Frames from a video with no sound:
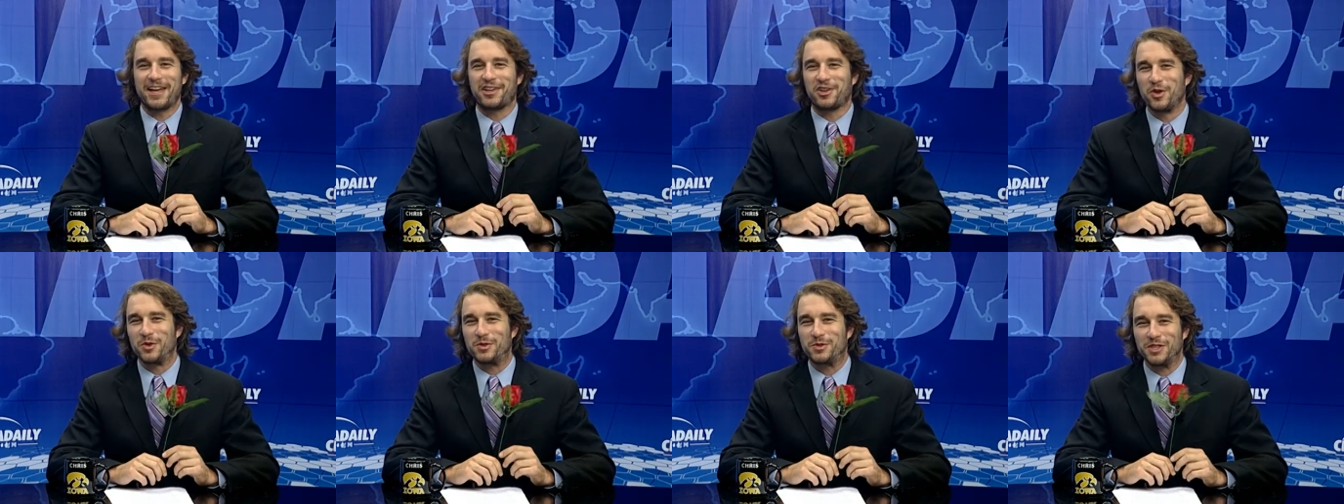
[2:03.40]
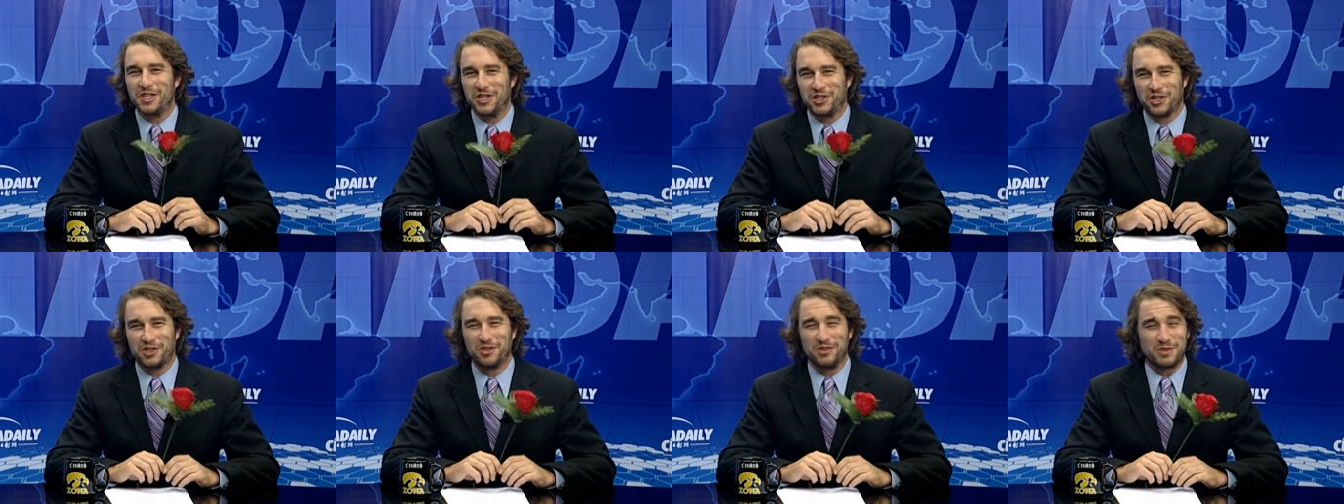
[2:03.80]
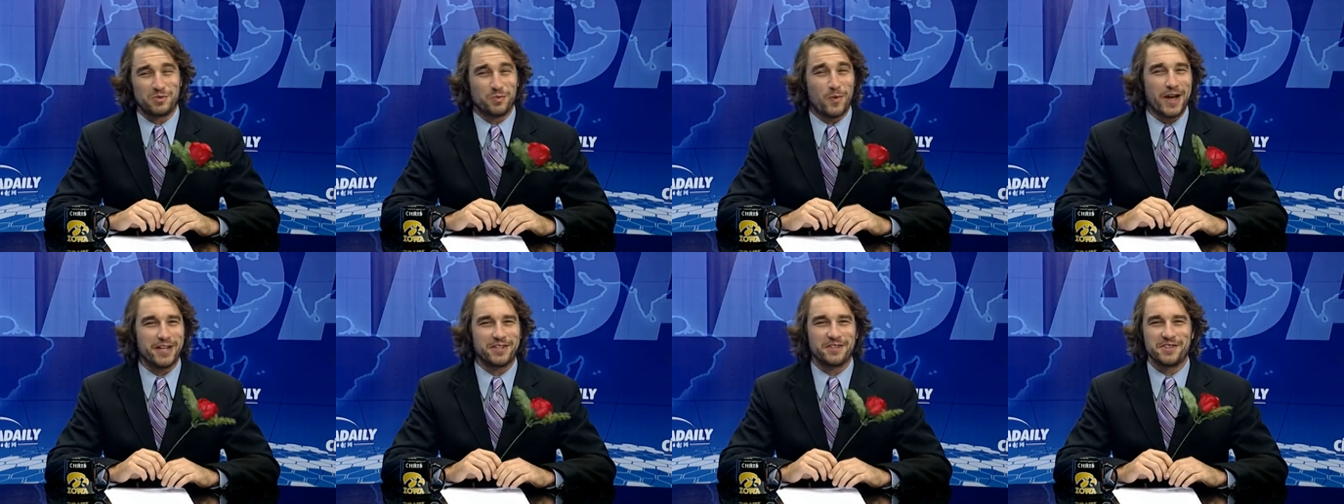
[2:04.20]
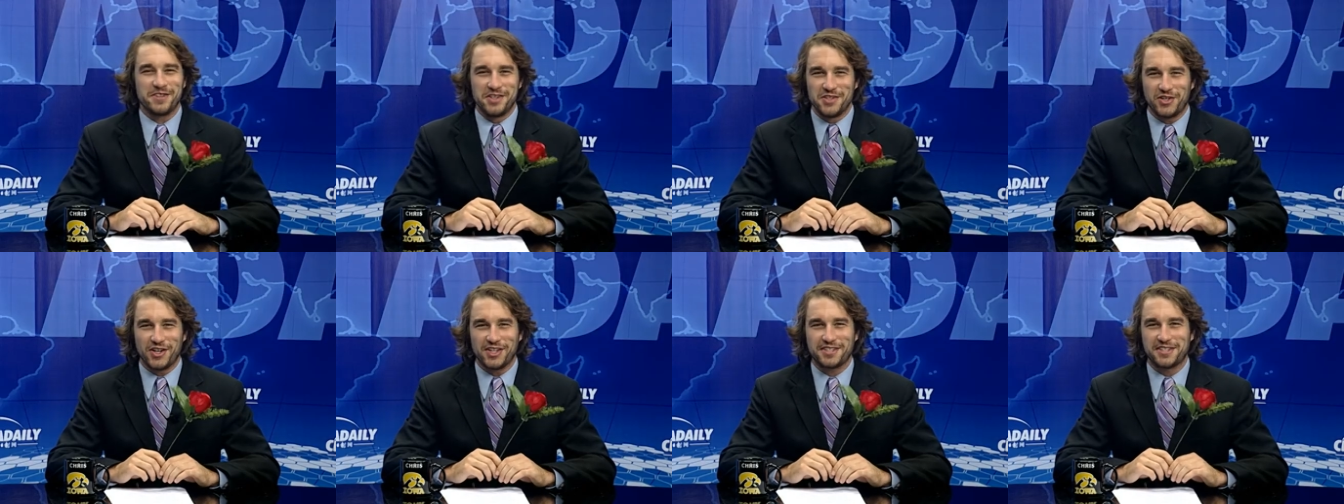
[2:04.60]
ghostly girl is whiter
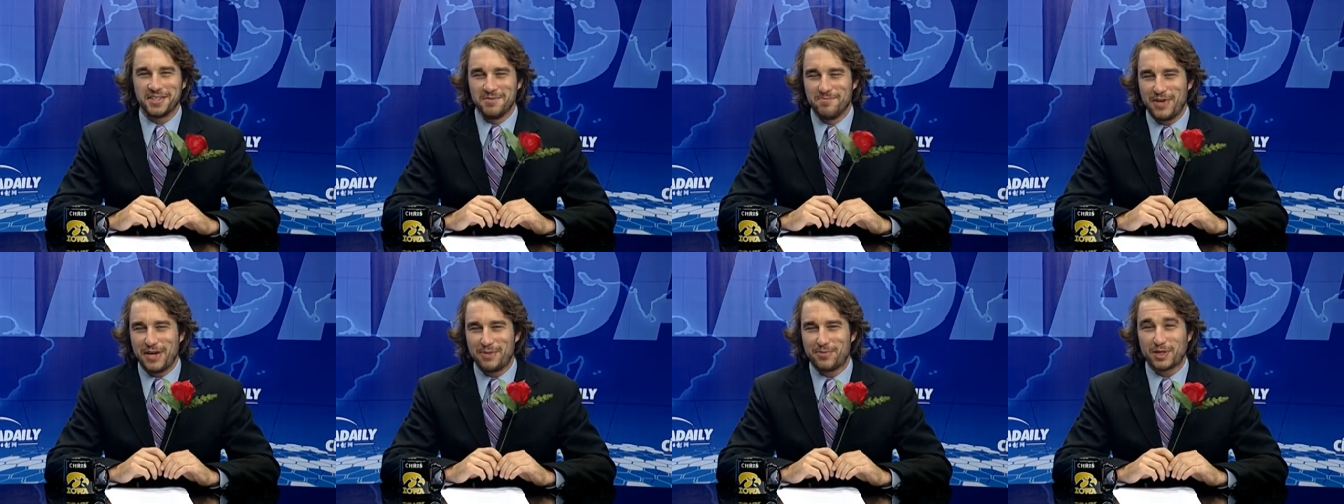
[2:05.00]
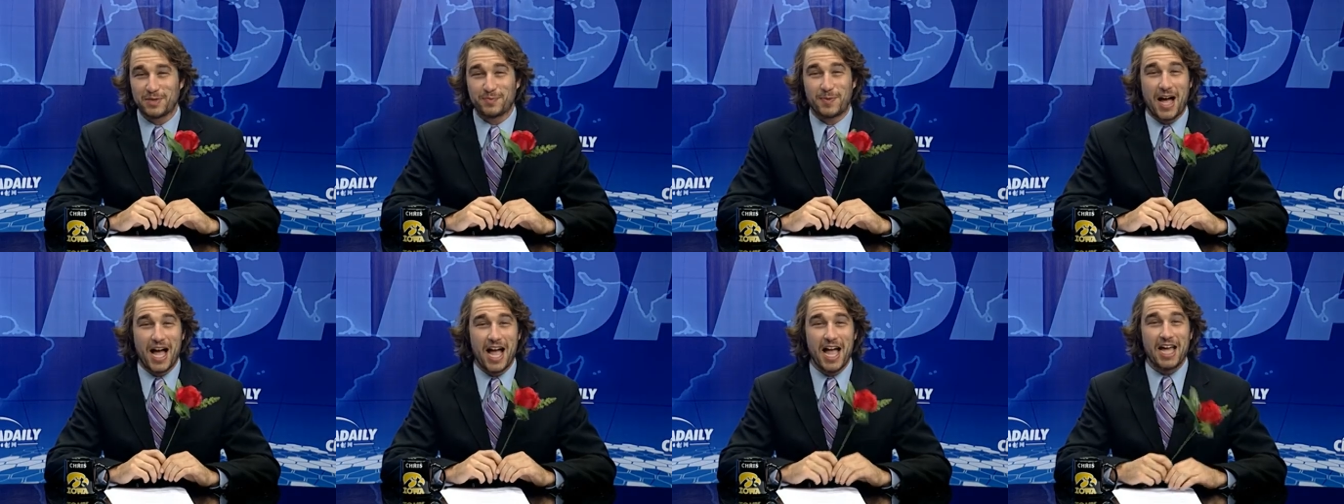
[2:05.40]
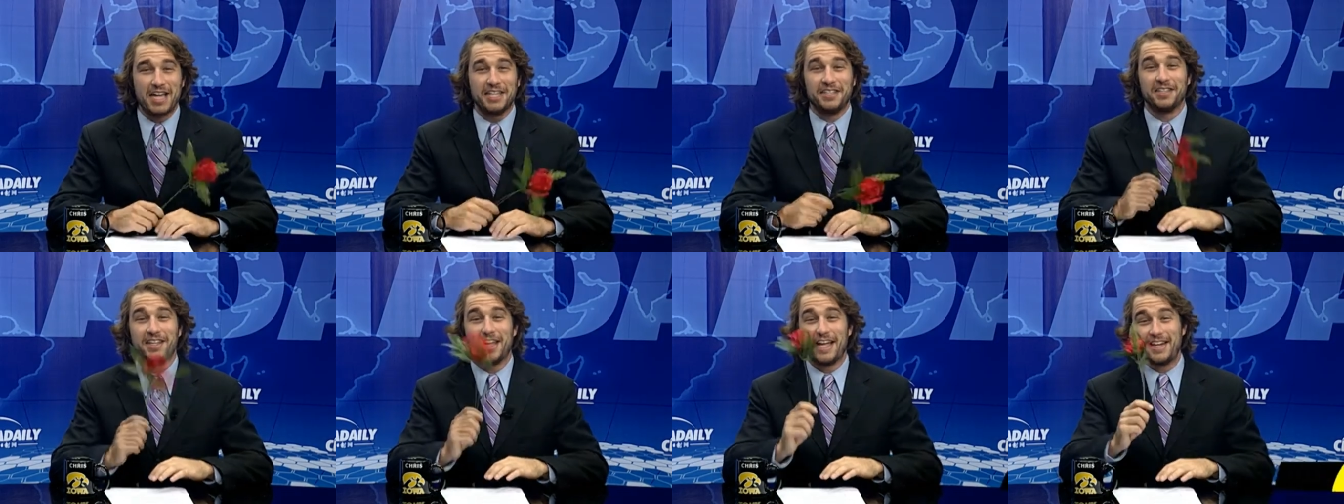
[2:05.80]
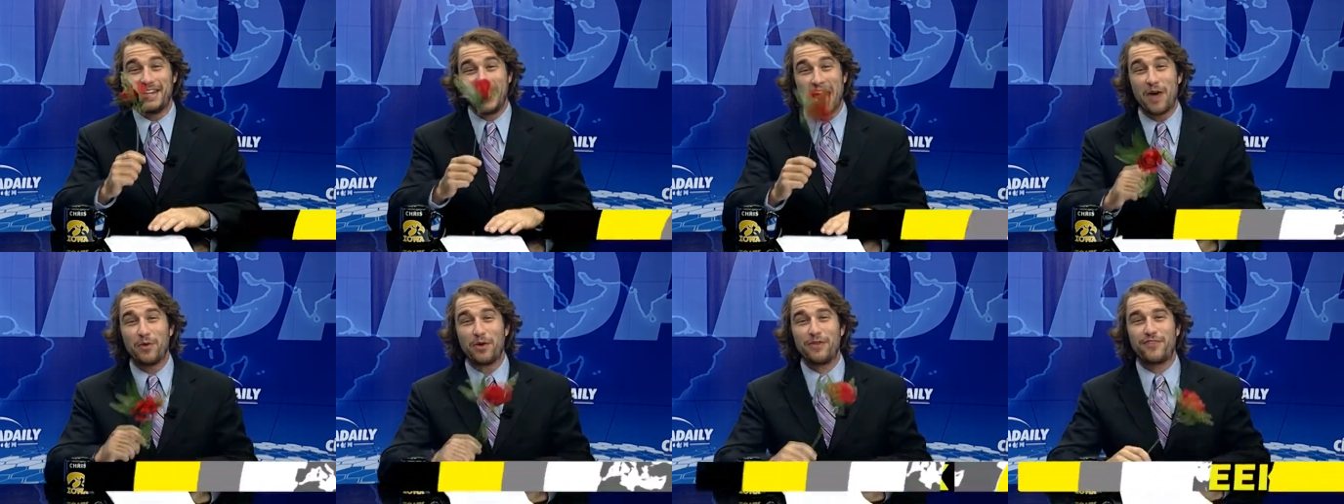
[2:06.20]
than Justin Bieber's behind. And
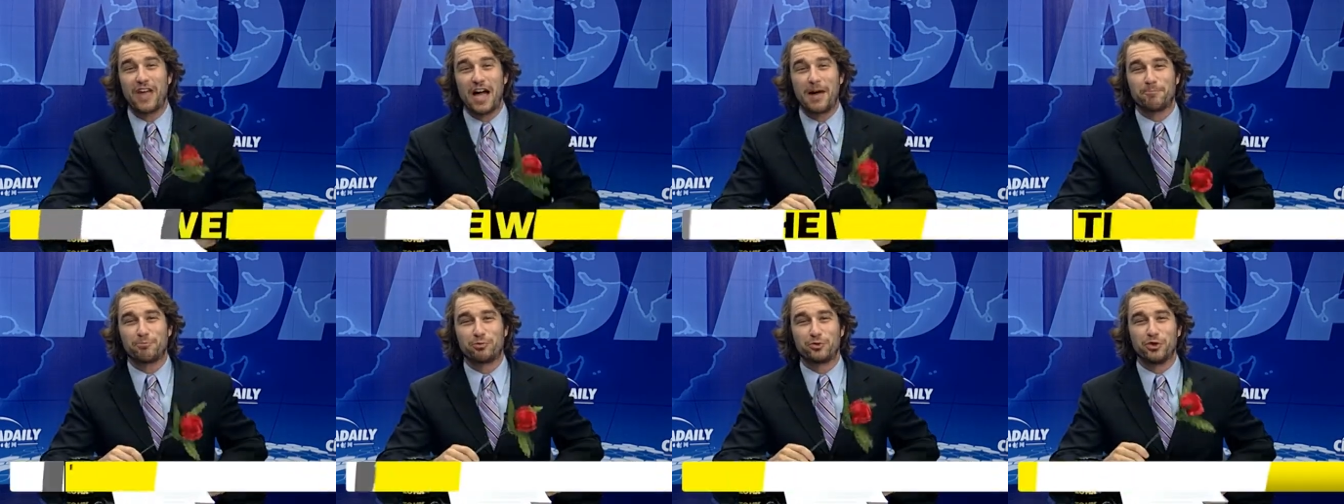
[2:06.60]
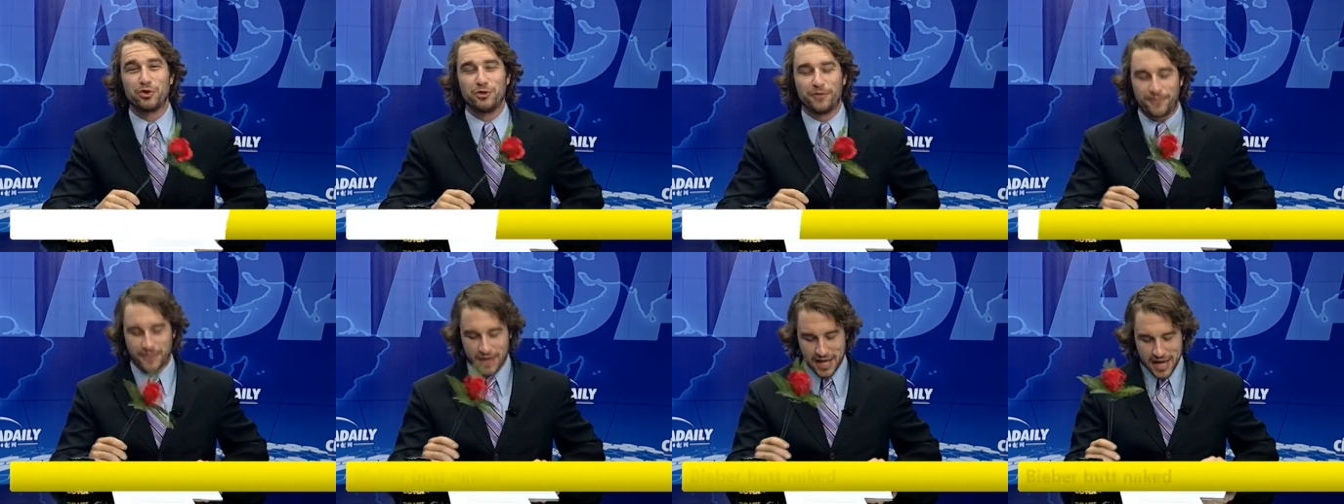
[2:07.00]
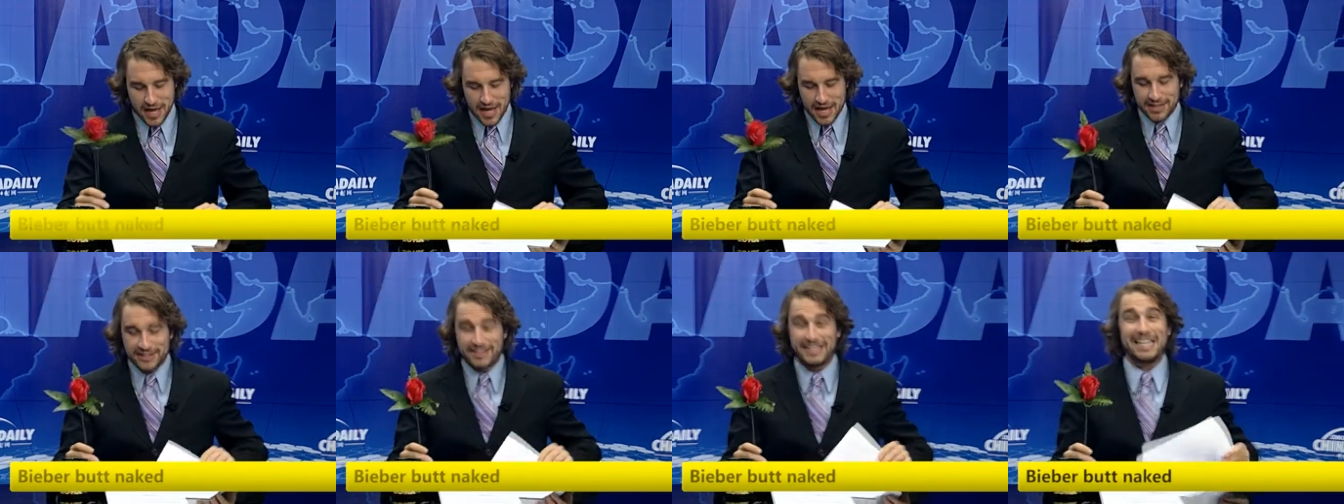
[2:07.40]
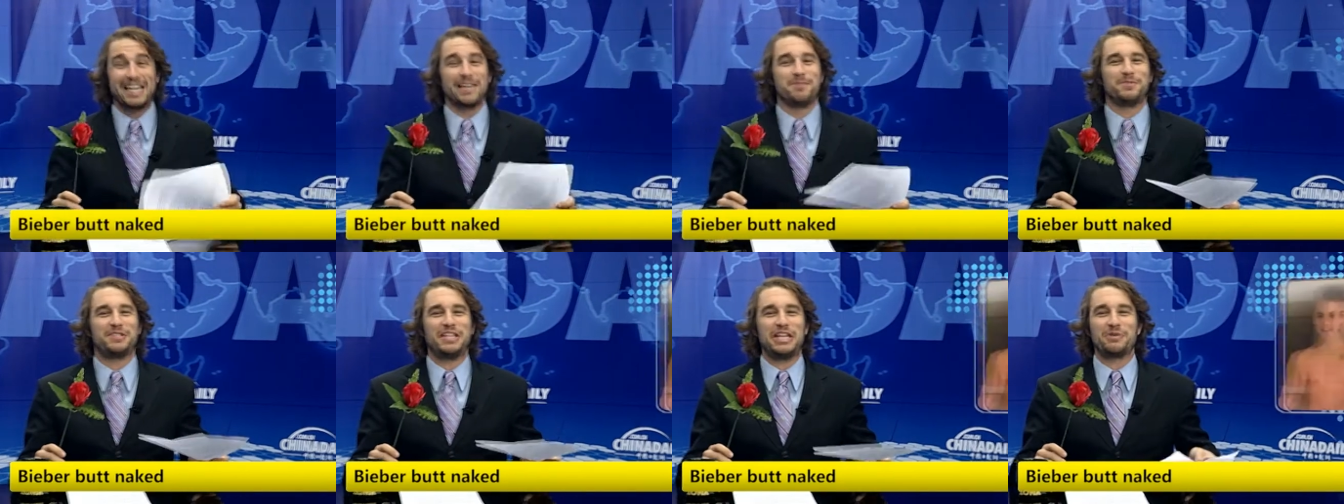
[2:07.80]
now we've got proof.
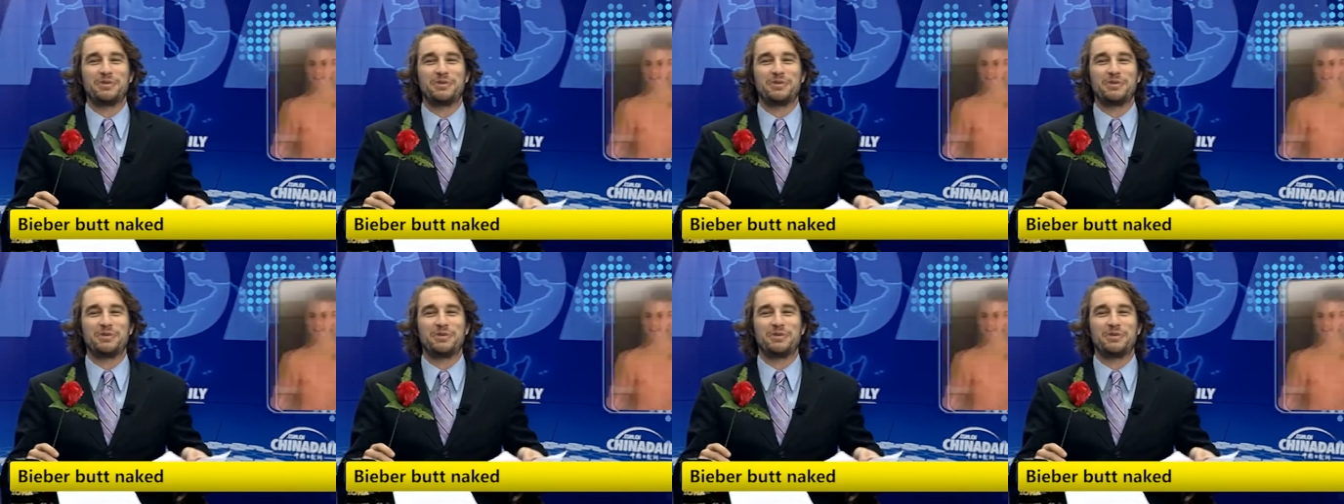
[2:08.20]
TMZ